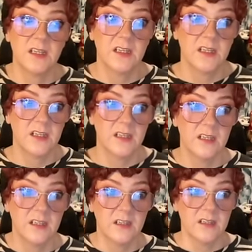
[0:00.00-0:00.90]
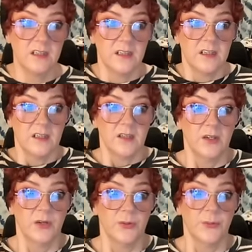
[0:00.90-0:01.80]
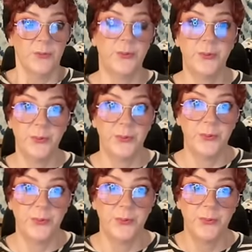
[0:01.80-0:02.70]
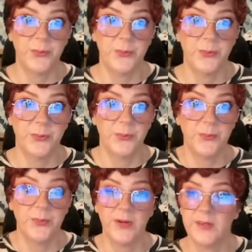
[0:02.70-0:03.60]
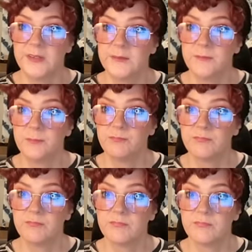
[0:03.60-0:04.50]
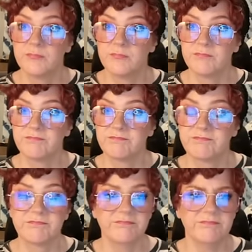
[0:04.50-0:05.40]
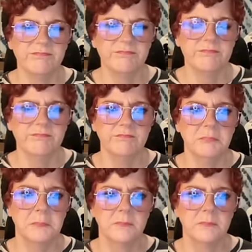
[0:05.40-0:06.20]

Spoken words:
This person isn't speaking.